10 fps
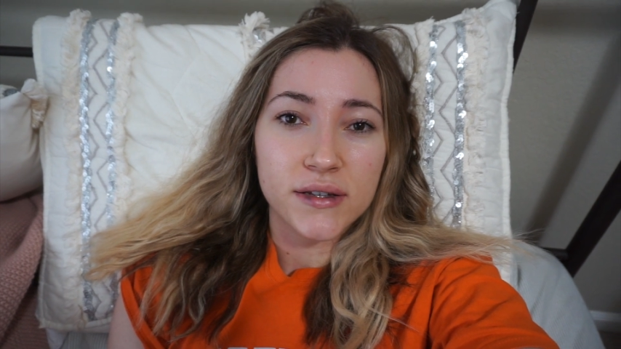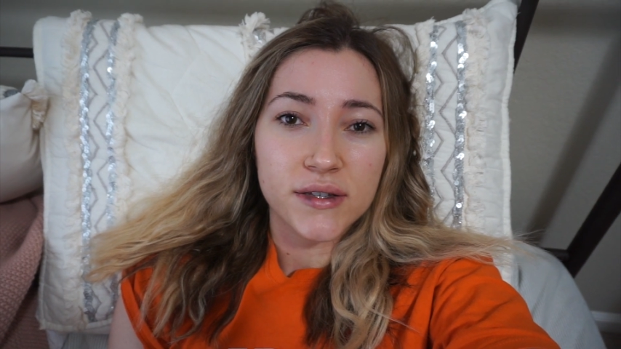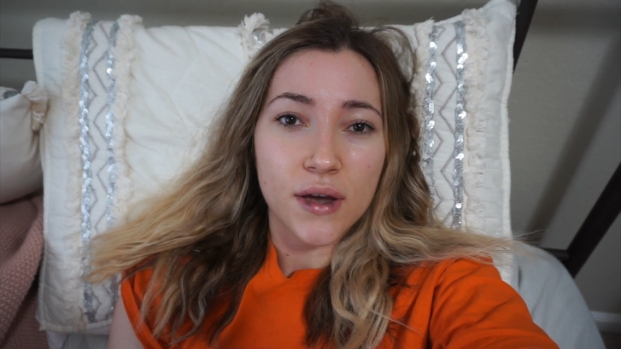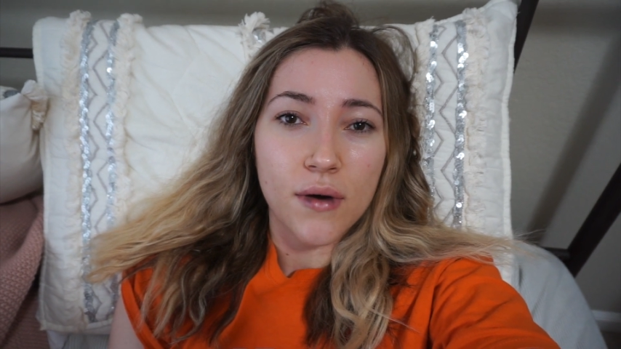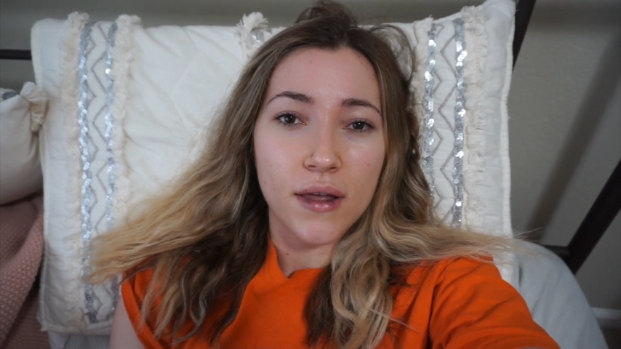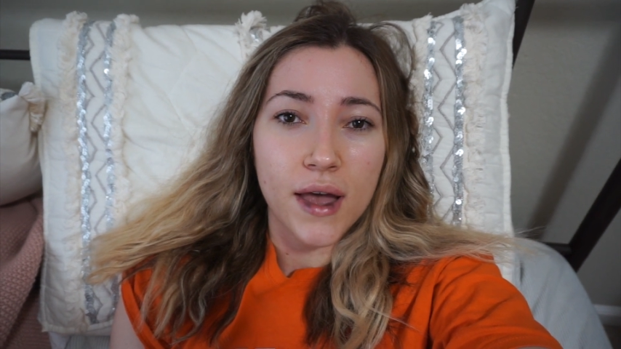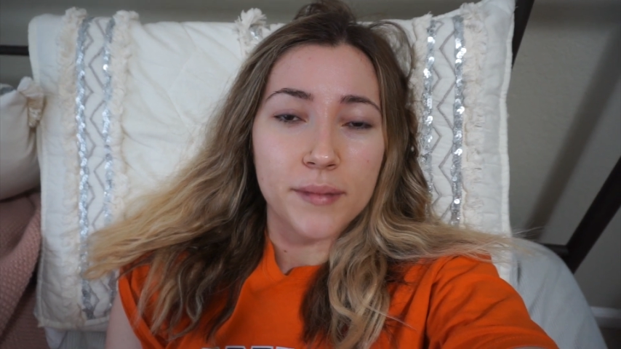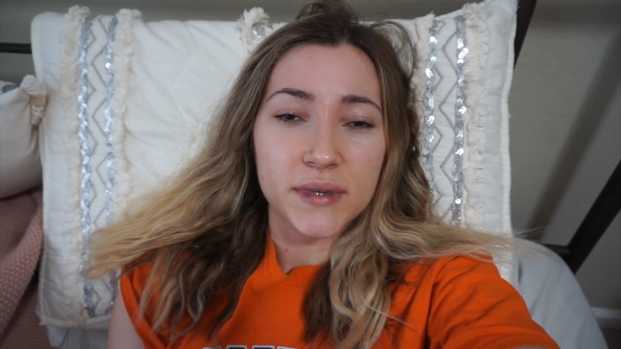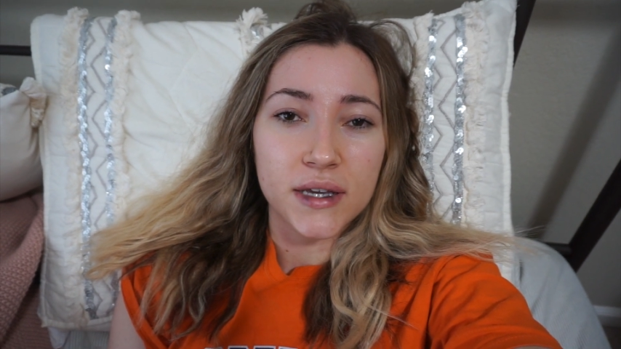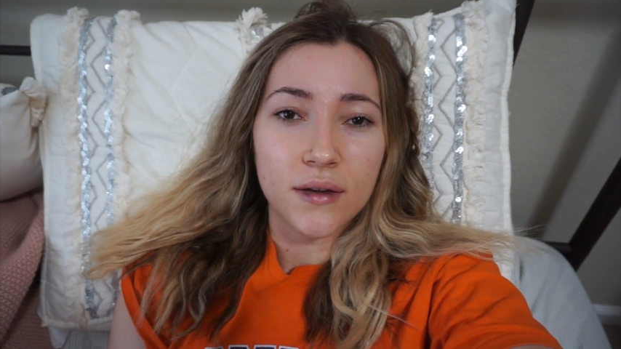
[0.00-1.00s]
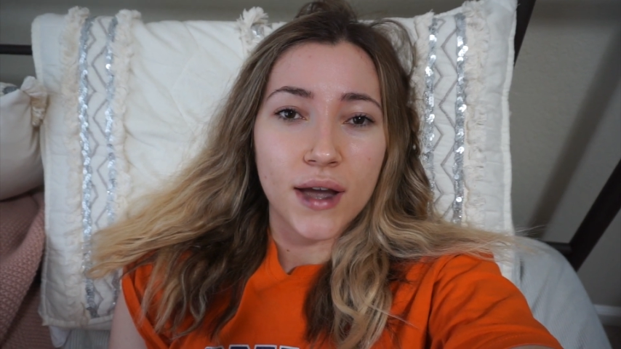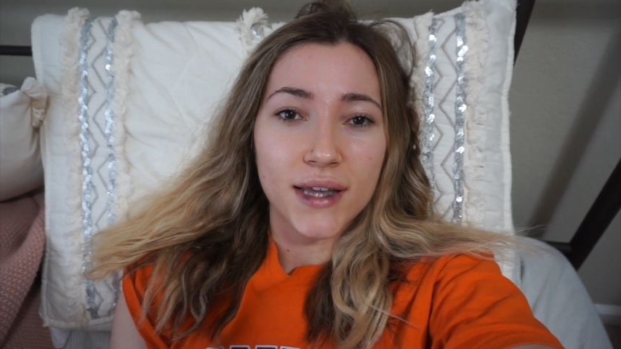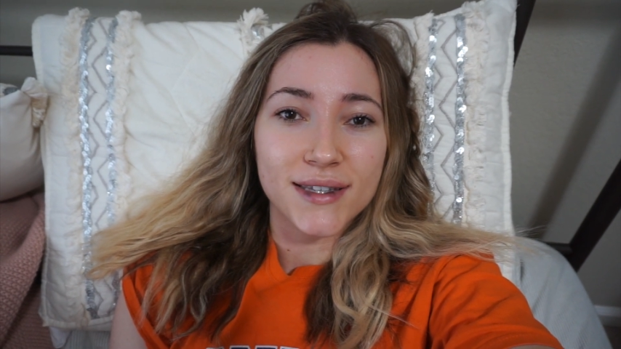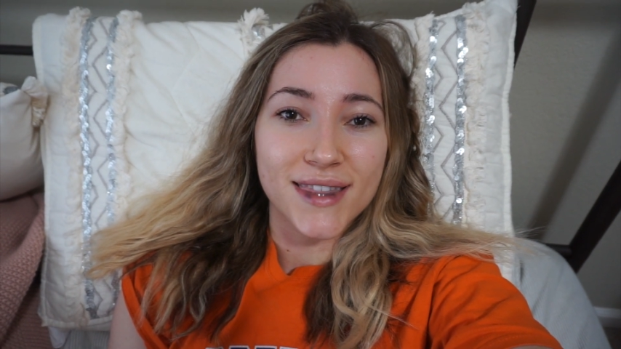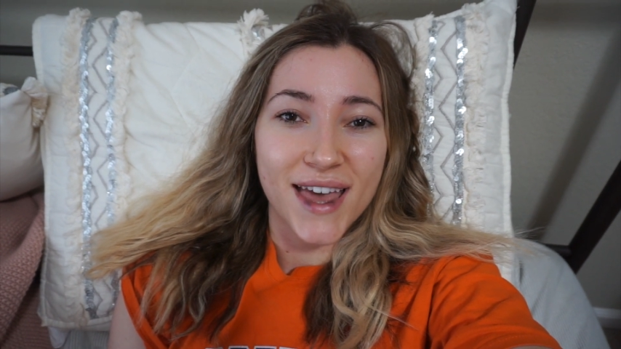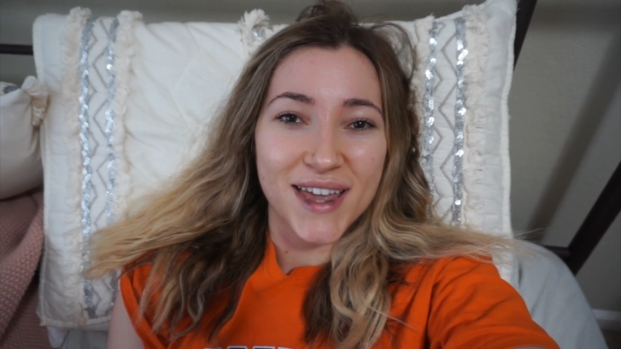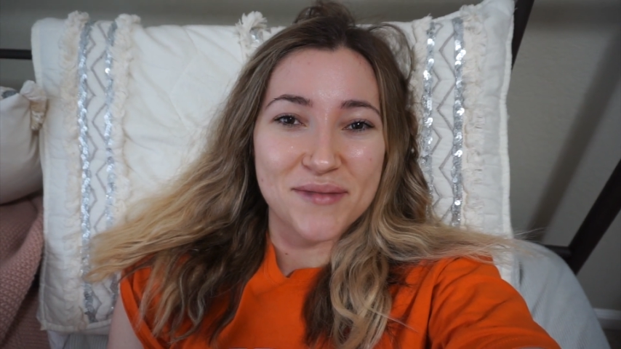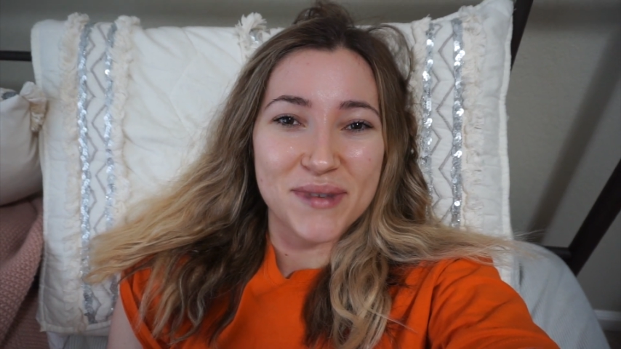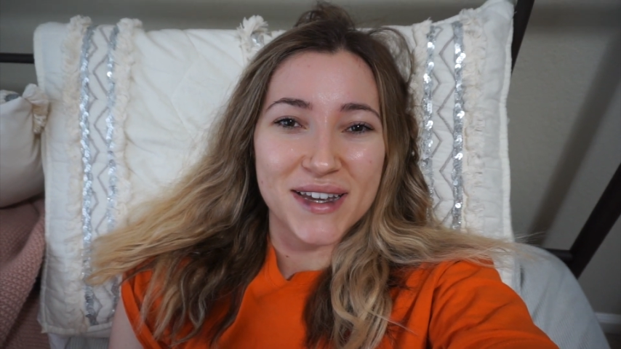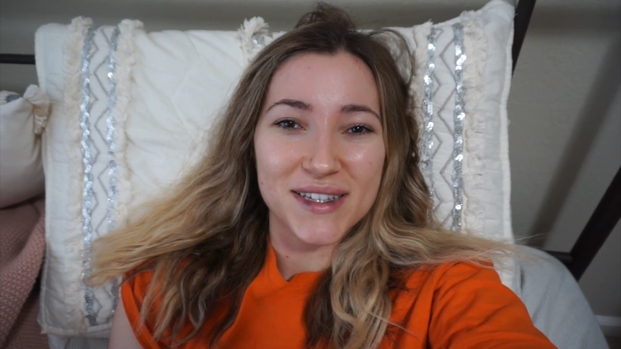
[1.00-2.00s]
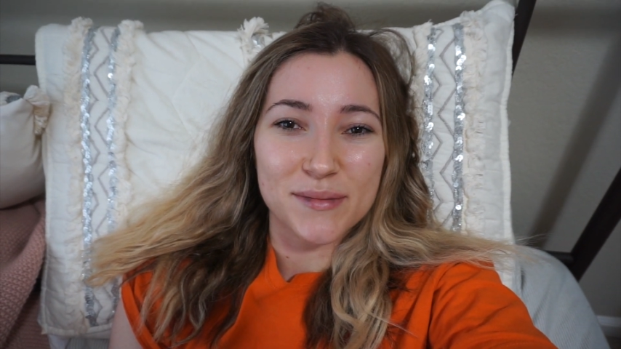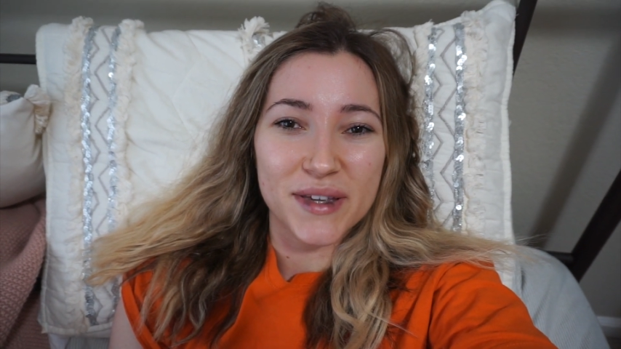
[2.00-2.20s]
so I'll update you guys then because I'm